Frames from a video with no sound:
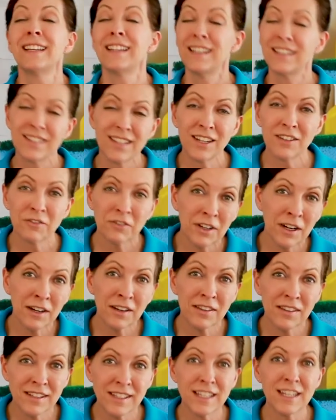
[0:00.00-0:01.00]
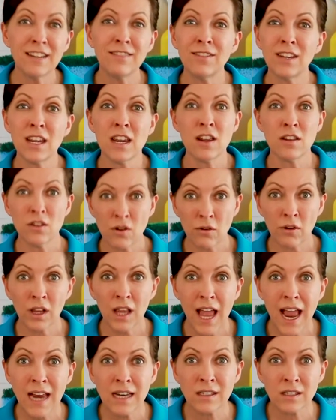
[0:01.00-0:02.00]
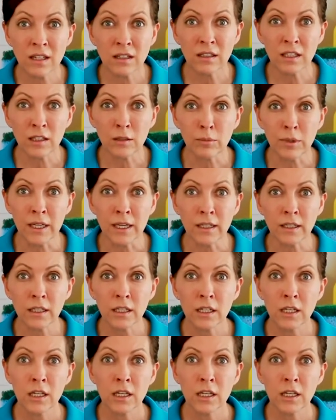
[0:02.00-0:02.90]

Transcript: you sit in front of the TV and you relax a little bit.